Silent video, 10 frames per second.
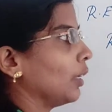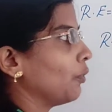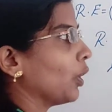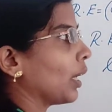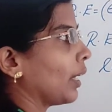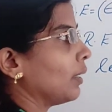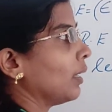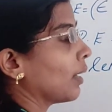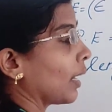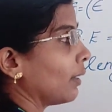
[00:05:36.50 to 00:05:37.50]
if you are
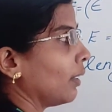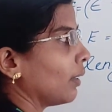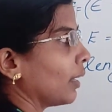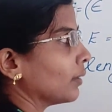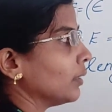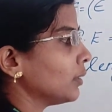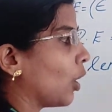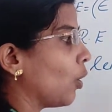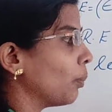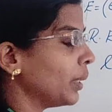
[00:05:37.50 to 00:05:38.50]
writing like this,
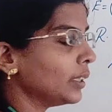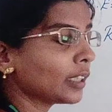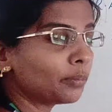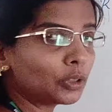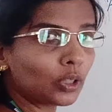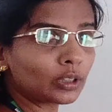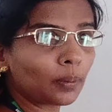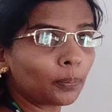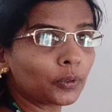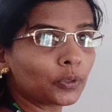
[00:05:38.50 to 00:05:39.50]
how many times you are
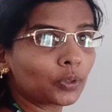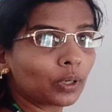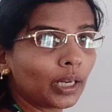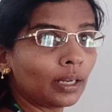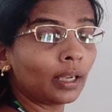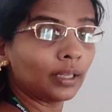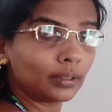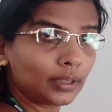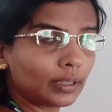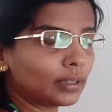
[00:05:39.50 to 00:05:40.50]
supposed to write?
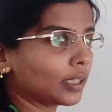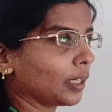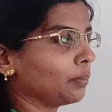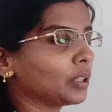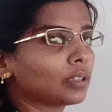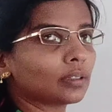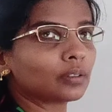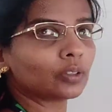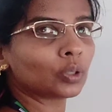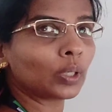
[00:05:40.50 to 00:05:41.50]
10 times.
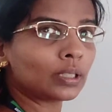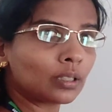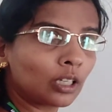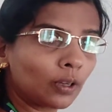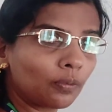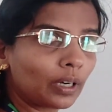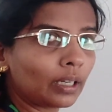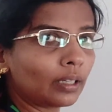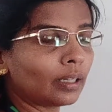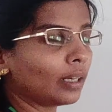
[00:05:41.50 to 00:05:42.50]
So instead of
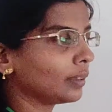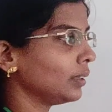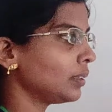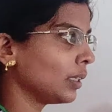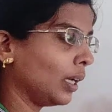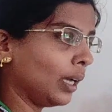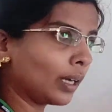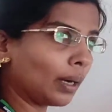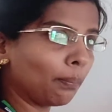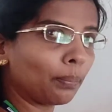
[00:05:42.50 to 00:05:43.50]
writing like this,
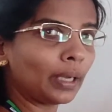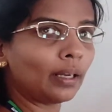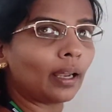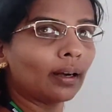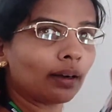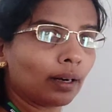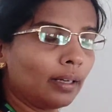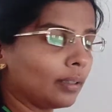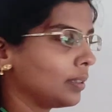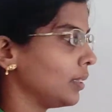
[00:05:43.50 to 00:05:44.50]
combine and
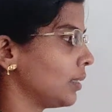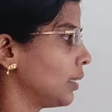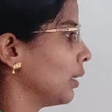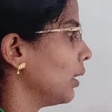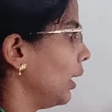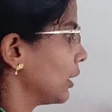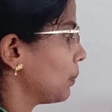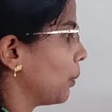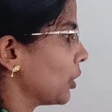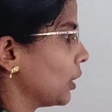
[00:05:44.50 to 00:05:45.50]
write as a single
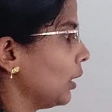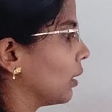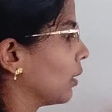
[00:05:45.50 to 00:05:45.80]
expression.